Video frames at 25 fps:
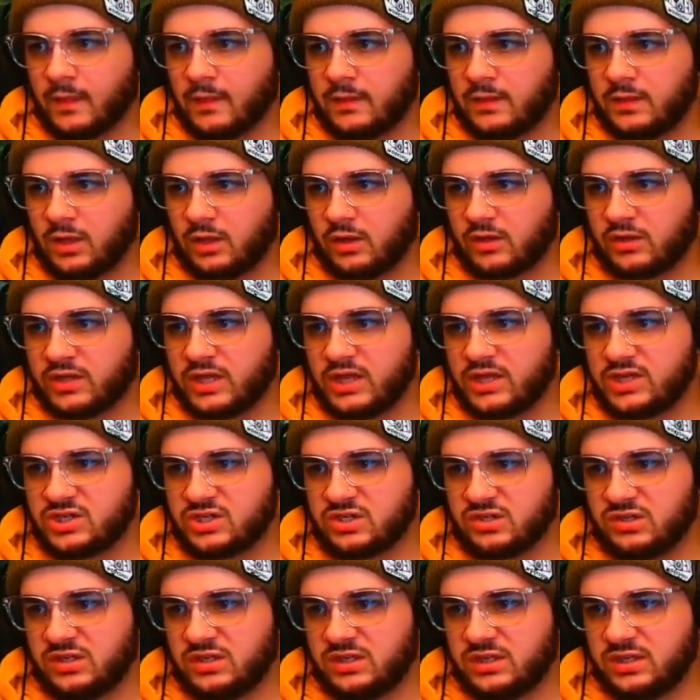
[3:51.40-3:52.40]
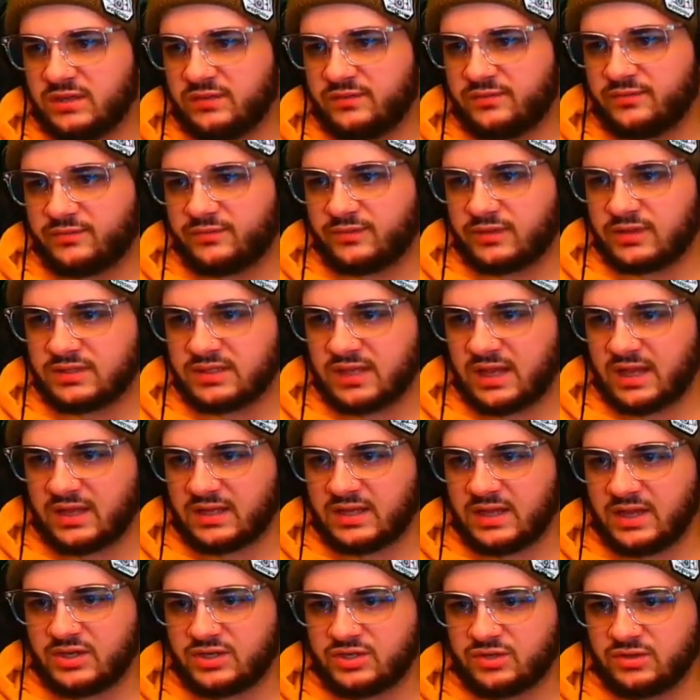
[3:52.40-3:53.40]
Y'all occasionally live? Because I
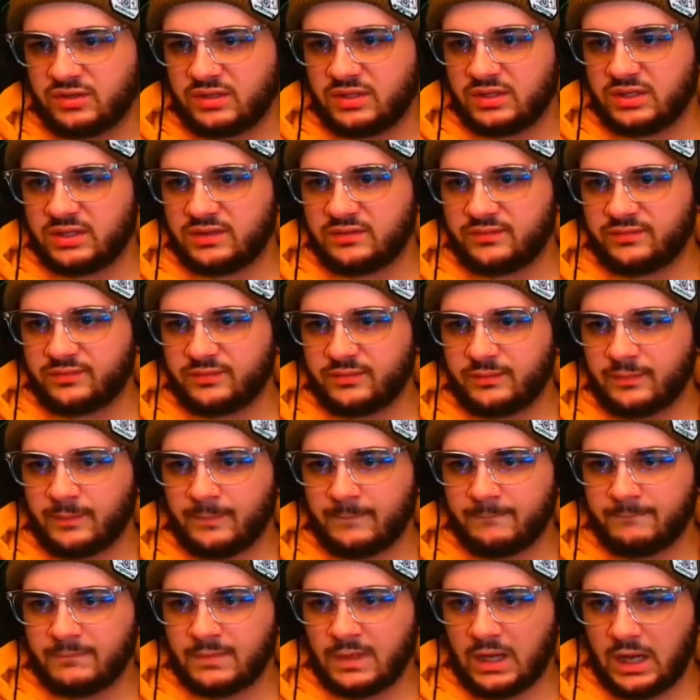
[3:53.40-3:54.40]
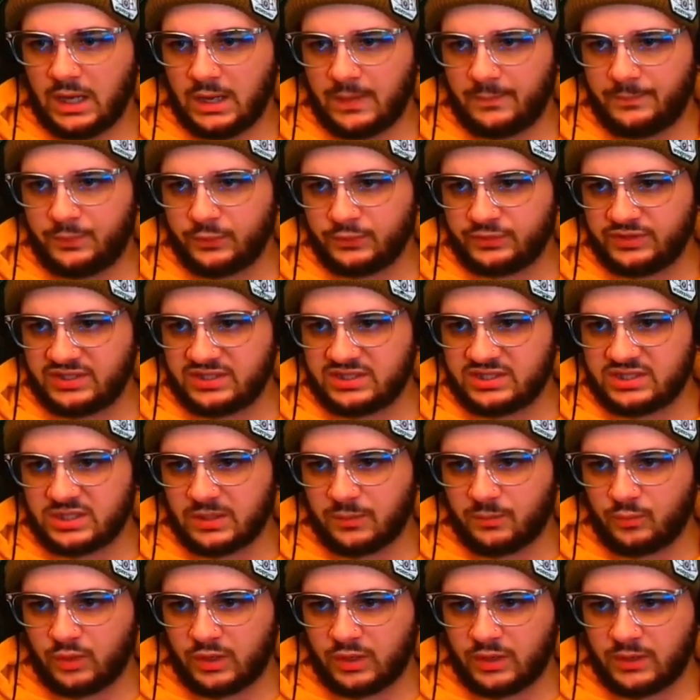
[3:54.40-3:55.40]
occasionally live. Uh, put this
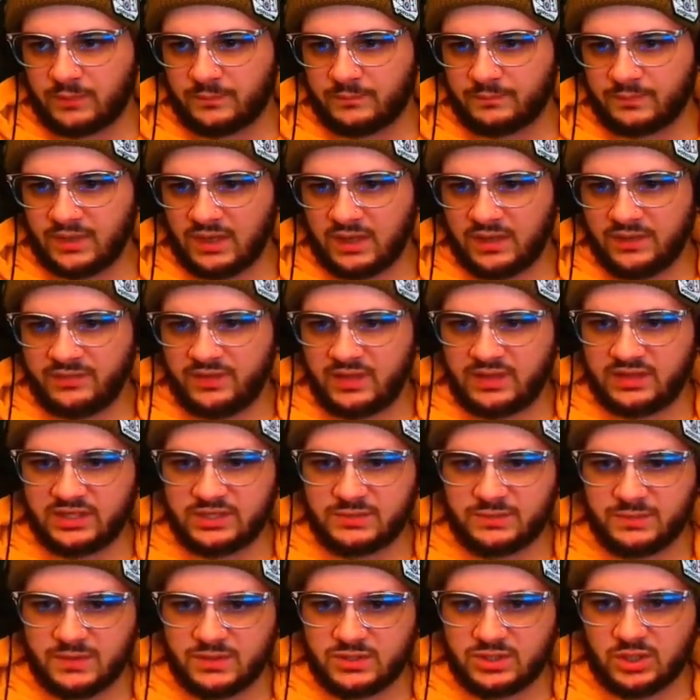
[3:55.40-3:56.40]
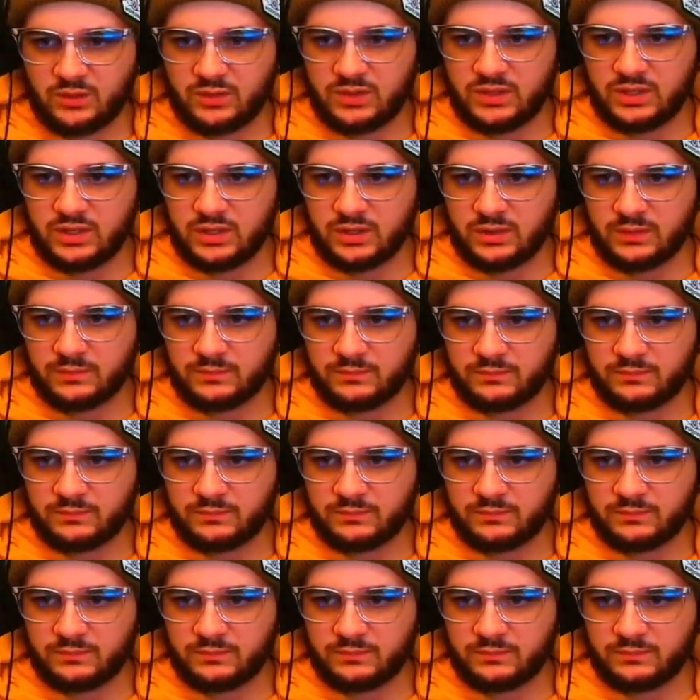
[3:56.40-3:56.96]
somewhere. I think this must go here.